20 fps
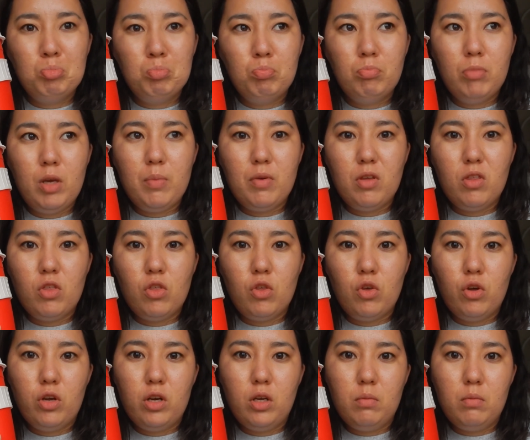maybe
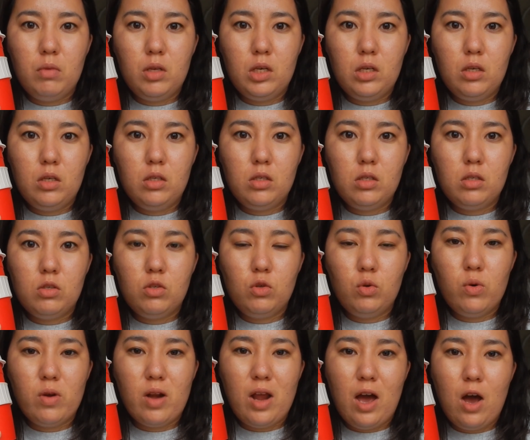30 minutes
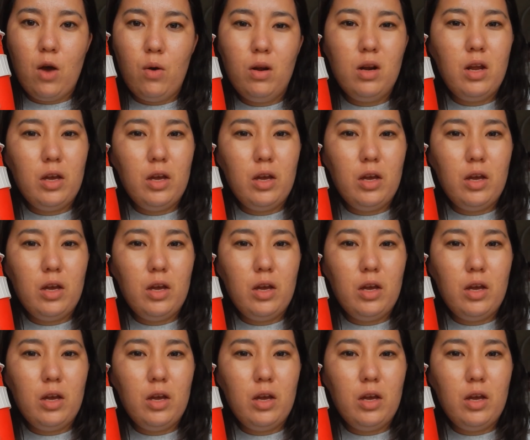to an hour.